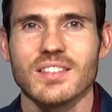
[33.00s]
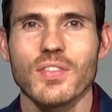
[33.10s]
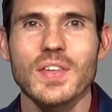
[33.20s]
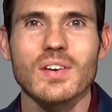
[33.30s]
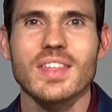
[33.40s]
The
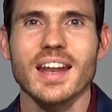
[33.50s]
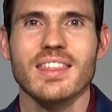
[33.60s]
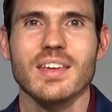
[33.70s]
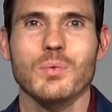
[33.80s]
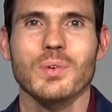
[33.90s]
theory that I
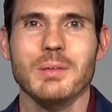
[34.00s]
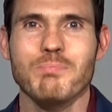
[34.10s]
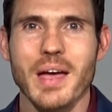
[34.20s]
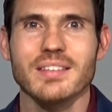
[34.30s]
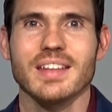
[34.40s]
think really
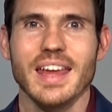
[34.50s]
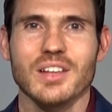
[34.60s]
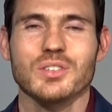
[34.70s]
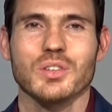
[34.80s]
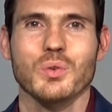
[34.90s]
best
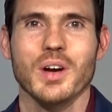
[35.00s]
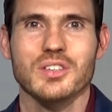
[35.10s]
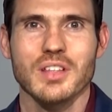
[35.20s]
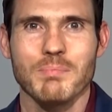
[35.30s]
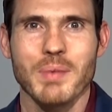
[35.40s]
answers the
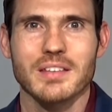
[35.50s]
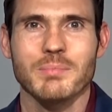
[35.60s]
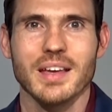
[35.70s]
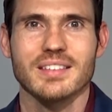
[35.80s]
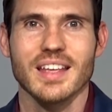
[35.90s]
question, that best
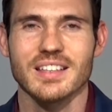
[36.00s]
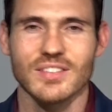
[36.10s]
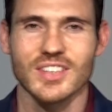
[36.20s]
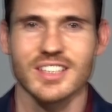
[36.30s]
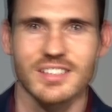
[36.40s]
makes sense
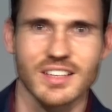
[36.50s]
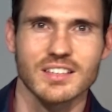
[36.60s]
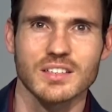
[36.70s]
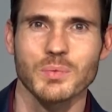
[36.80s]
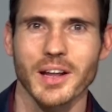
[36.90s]
of
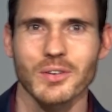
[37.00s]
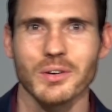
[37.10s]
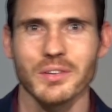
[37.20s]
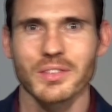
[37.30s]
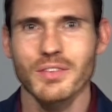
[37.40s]
existence, is what I
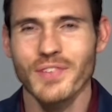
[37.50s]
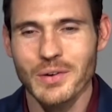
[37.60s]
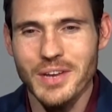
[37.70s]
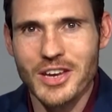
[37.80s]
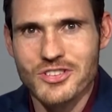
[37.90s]
call the
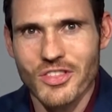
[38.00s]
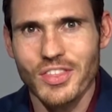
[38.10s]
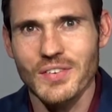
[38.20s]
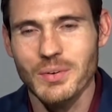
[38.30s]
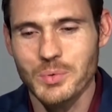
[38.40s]
foundation
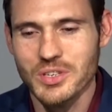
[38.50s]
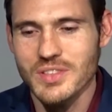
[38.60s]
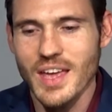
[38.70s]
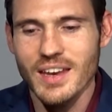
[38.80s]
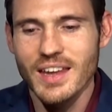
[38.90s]
theory, which is
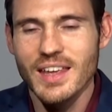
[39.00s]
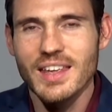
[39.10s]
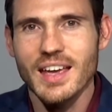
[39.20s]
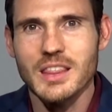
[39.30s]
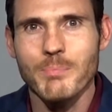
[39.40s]
that
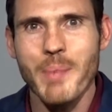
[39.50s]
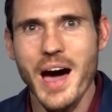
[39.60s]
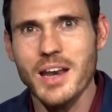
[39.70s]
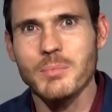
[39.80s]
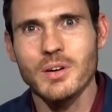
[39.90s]
at the
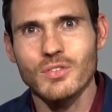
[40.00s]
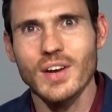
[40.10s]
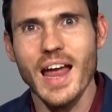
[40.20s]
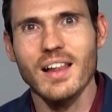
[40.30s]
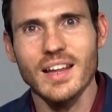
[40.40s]
bottom of
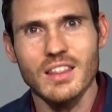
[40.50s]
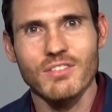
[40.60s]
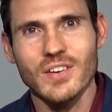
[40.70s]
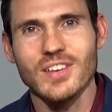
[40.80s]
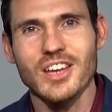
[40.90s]
reality, at the
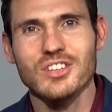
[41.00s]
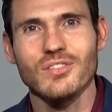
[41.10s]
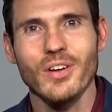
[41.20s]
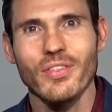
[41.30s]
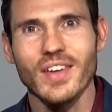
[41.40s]
foundation
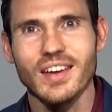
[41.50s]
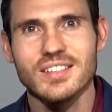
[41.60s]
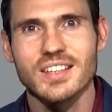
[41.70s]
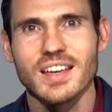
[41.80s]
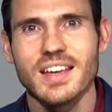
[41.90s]
of all
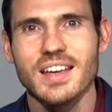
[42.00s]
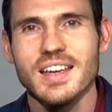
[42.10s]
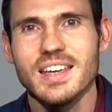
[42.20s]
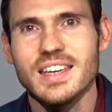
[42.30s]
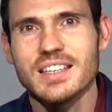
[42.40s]
things,
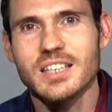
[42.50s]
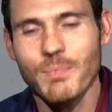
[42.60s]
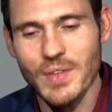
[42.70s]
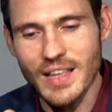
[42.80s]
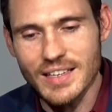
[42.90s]
is
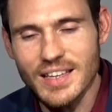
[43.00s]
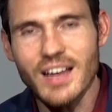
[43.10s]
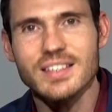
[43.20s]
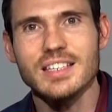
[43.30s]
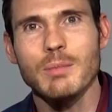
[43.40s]
something that
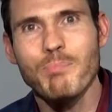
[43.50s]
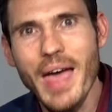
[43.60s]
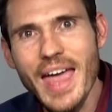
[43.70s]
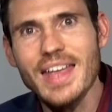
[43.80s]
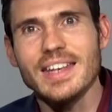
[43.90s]
doesn't
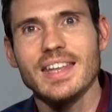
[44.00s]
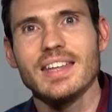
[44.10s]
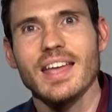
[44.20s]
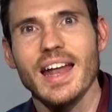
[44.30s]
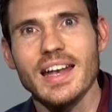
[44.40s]
depend
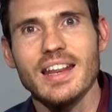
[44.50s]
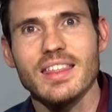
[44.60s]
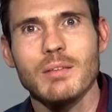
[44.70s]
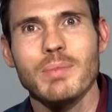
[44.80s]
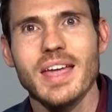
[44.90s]
on
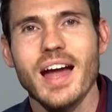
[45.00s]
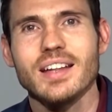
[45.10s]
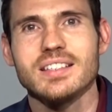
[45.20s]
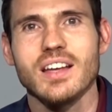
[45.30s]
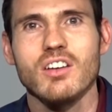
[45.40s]
anything beyond
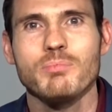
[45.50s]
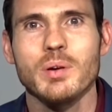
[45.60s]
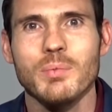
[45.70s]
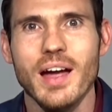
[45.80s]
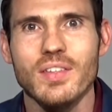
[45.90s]
itself,
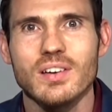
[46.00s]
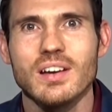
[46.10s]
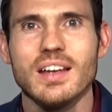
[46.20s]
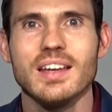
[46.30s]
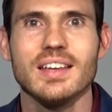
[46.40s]
but rather
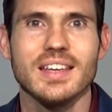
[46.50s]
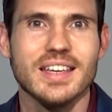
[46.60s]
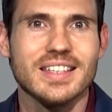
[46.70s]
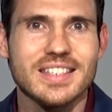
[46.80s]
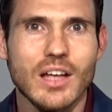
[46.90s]

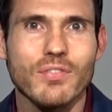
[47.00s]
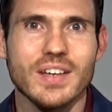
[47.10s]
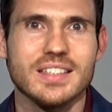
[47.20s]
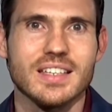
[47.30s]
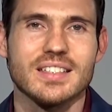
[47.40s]
is
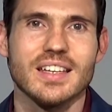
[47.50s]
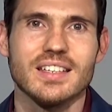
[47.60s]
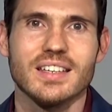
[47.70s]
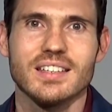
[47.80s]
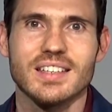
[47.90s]
self-existent.
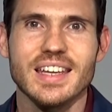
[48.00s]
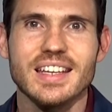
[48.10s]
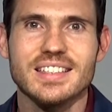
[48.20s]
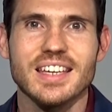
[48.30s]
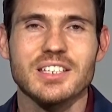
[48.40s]
It
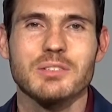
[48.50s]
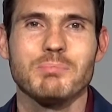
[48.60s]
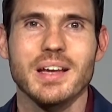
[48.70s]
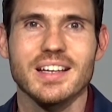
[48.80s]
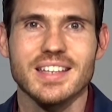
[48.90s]
exists
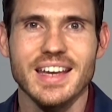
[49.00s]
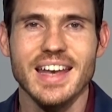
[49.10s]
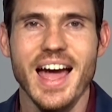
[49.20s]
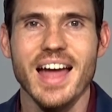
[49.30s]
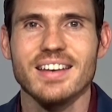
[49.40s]
because it
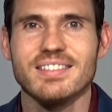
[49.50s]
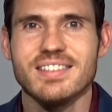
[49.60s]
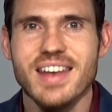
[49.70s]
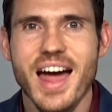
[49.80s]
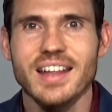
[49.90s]
cannot
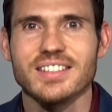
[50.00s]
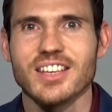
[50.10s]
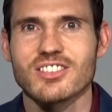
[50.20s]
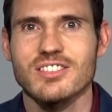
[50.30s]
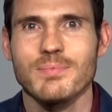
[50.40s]
not
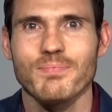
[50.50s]
exist.